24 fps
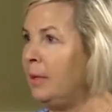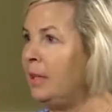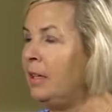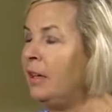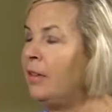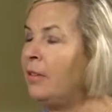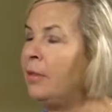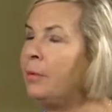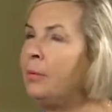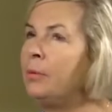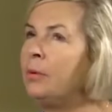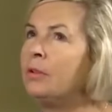In
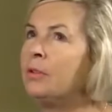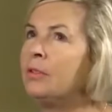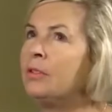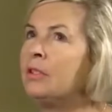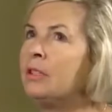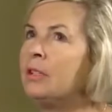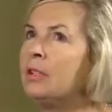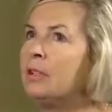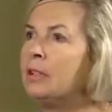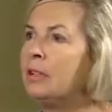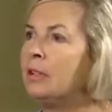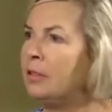other
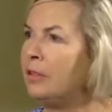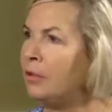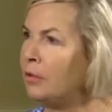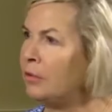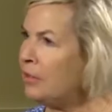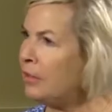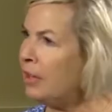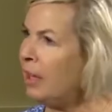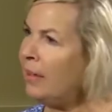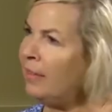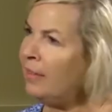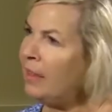words,
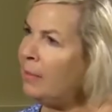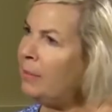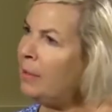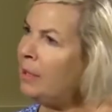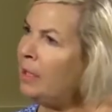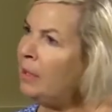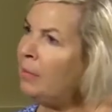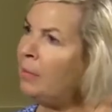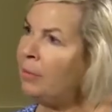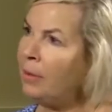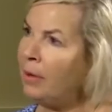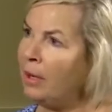there's not that
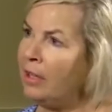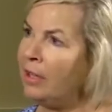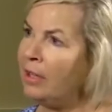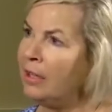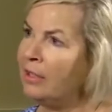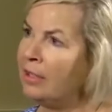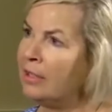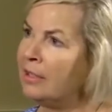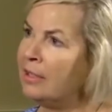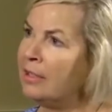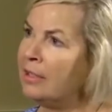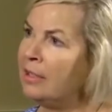many
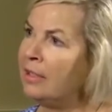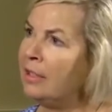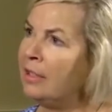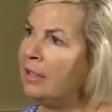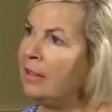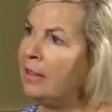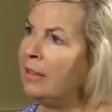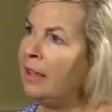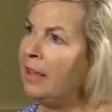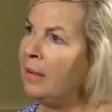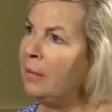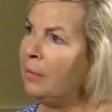products
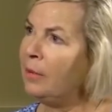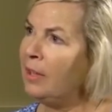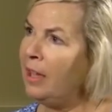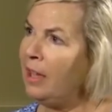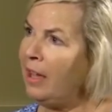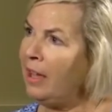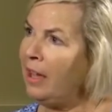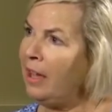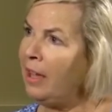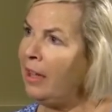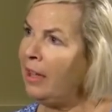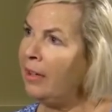that we
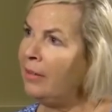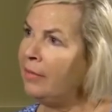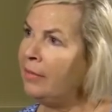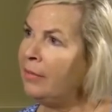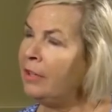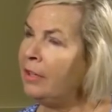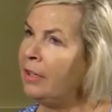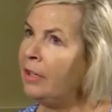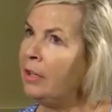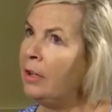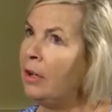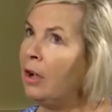have,